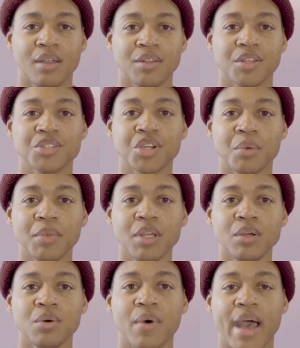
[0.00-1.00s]

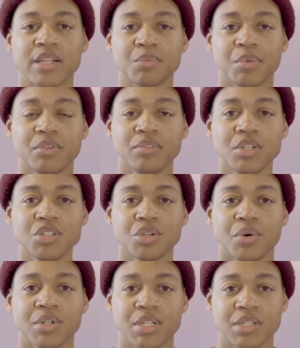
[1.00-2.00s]
Determining who has privilege
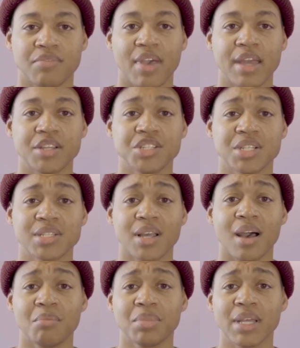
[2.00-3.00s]
or disadvantage is
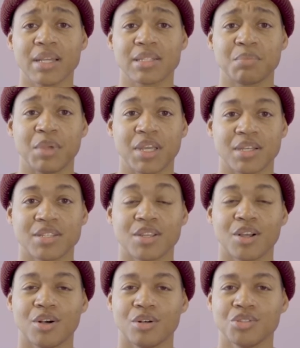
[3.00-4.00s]
complex because
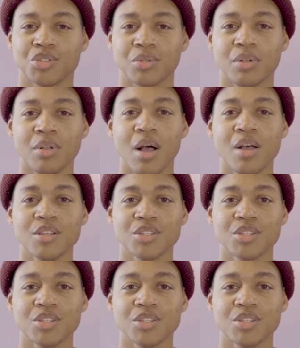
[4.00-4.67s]
cultural,